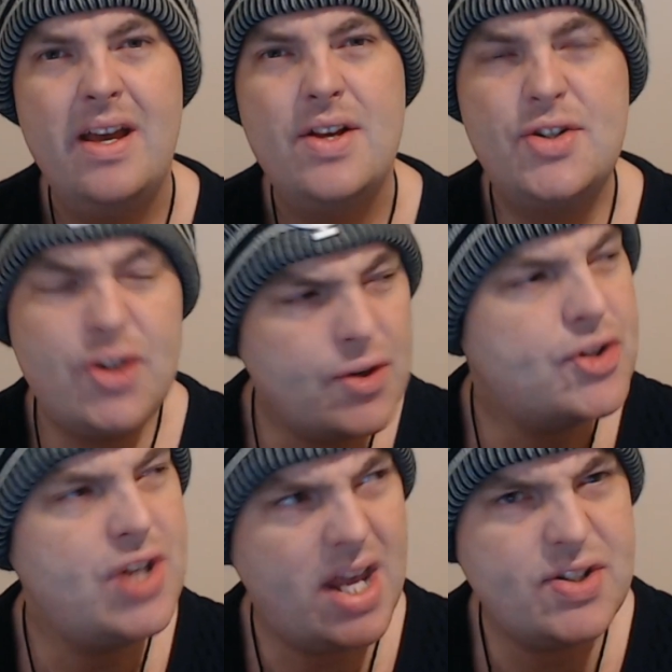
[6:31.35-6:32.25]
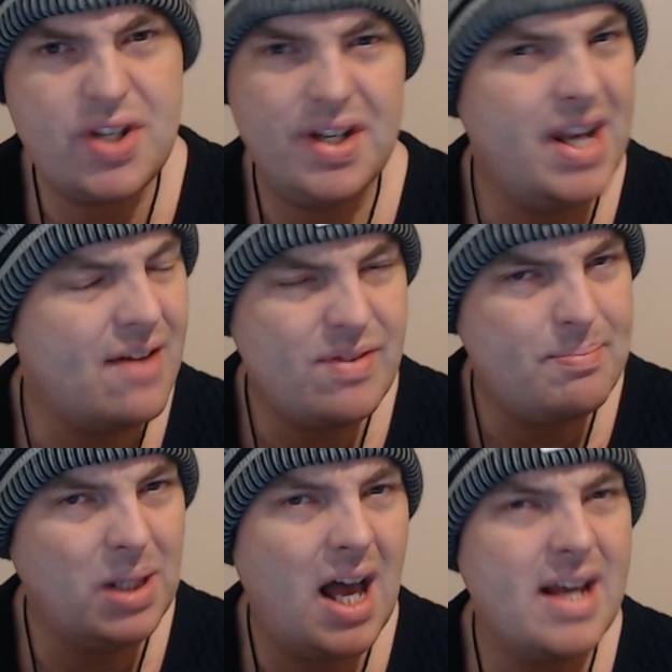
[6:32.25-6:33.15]
Success can never
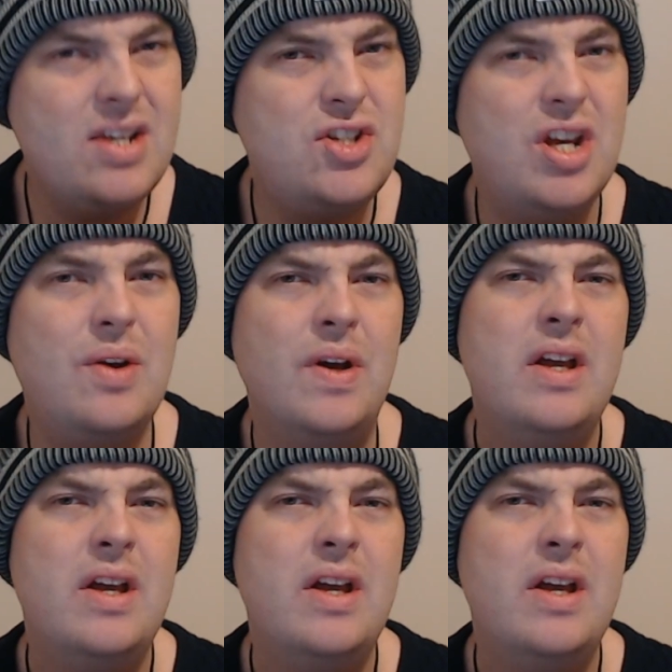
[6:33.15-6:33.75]
blind you.